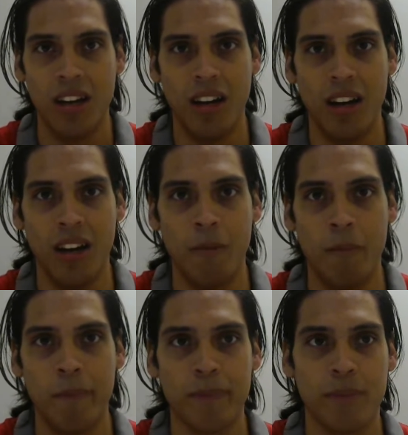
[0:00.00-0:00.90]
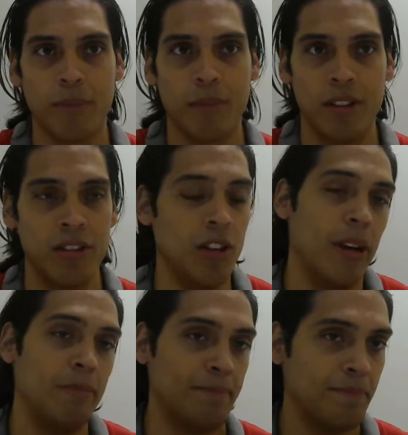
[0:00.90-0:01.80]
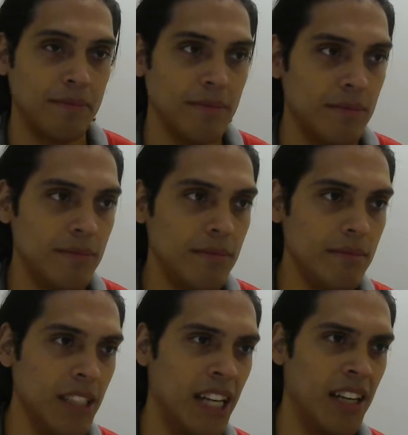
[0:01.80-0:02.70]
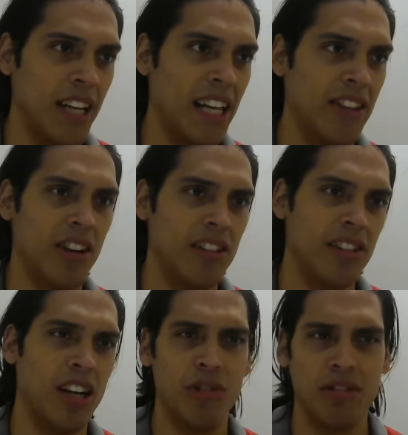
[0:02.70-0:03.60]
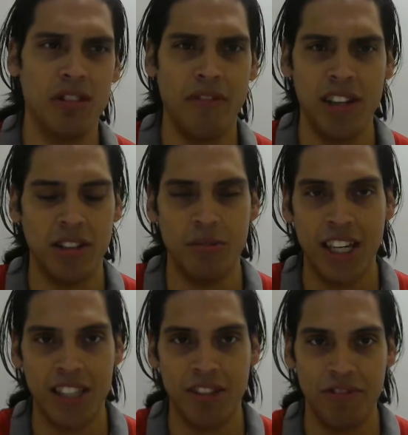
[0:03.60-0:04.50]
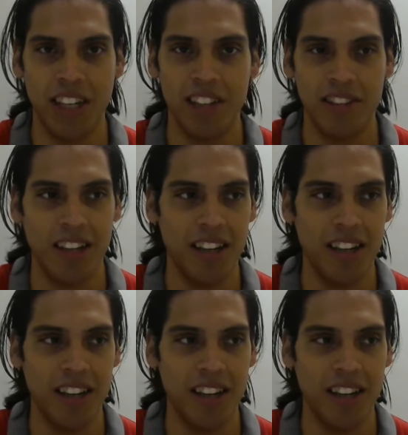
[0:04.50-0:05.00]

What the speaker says: Um, so anyway, and again, they're going to say, "Oh, those are very subjective things."